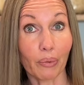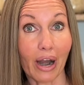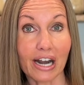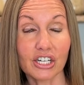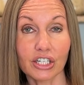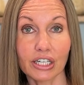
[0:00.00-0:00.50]
we're
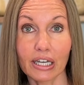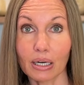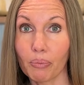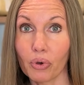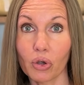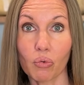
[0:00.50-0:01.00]
actually gonna
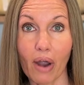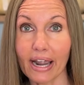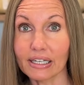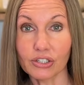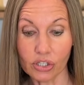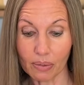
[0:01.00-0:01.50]
put right
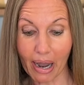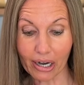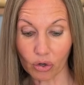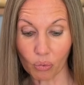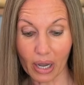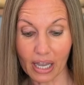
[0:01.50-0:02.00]
into the
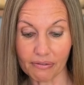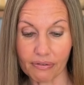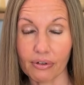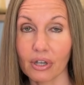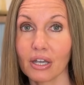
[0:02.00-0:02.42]
microwave.